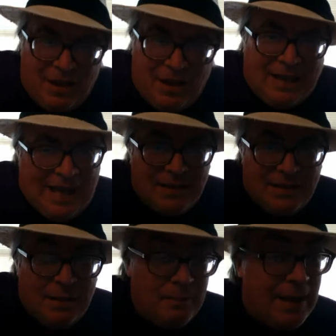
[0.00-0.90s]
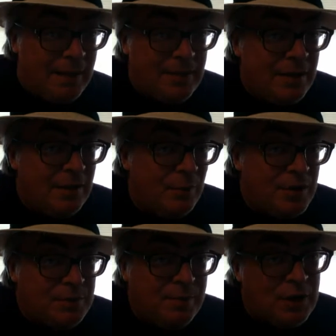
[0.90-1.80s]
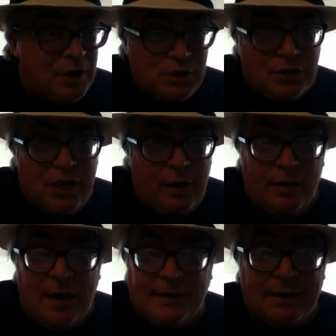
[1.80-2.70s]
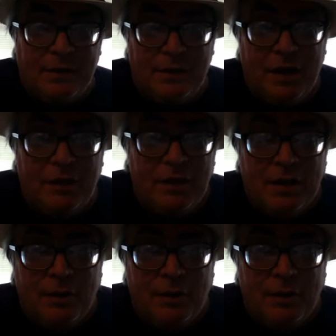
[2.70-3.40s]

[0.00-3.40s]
Again, maybe it was budgetary, I don't know.